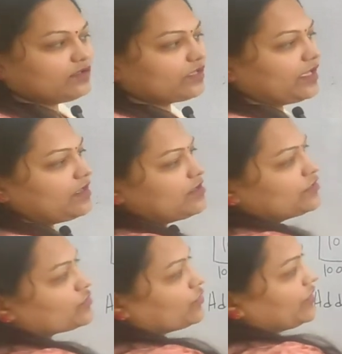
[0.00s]
Okay,
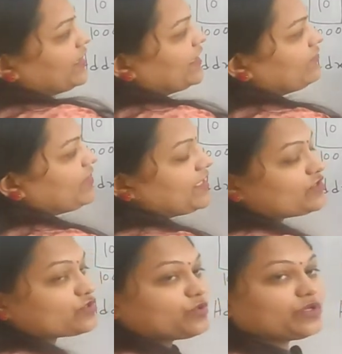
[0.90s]
so here we are
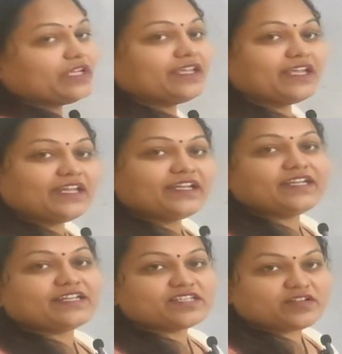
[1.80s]
storing
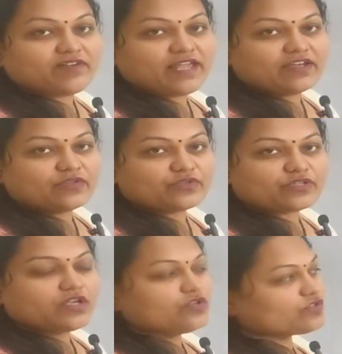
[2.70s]
integer values,